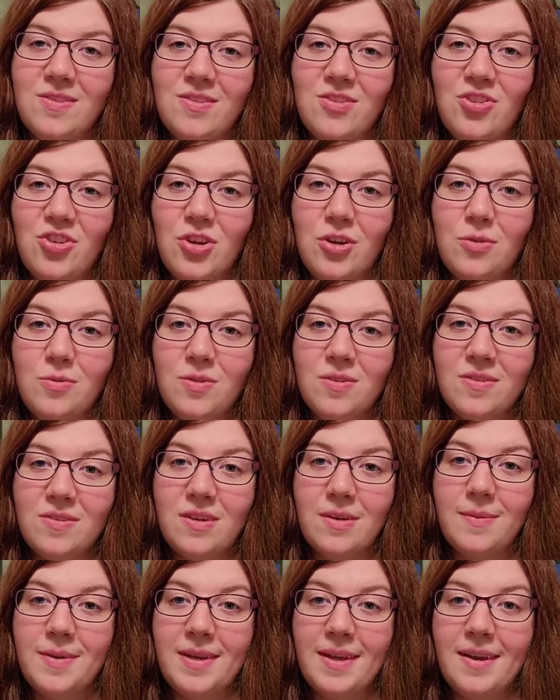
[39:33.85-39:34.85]
show is
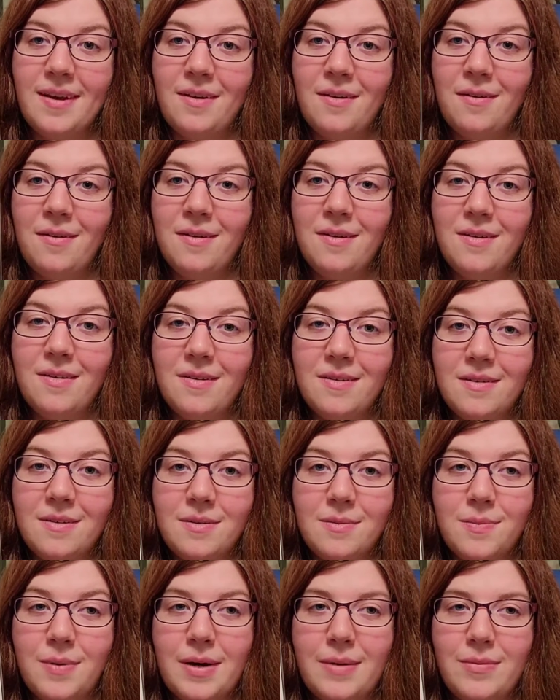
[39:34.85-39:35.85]
coming out
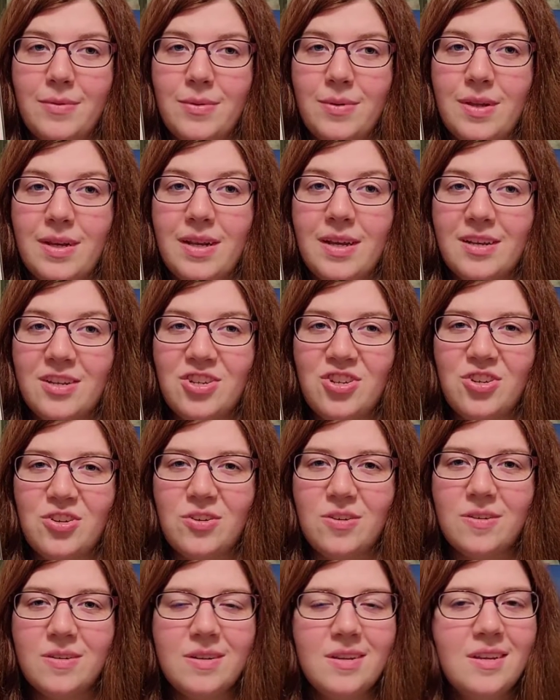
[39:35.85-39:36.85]
probably next
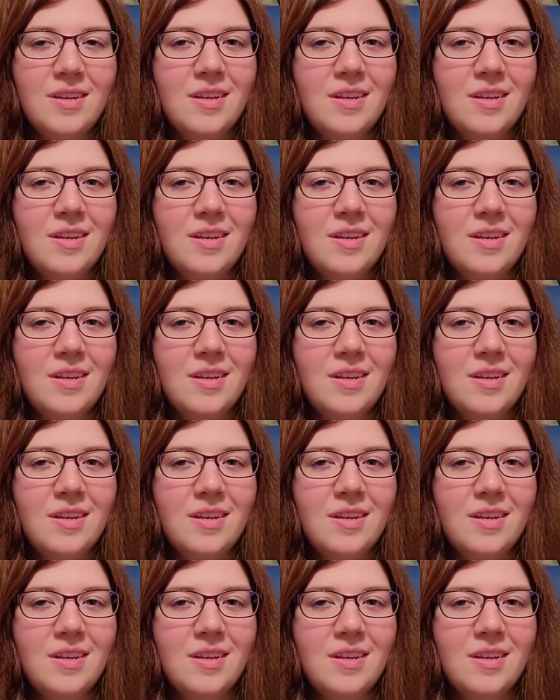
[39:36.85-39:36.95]
year,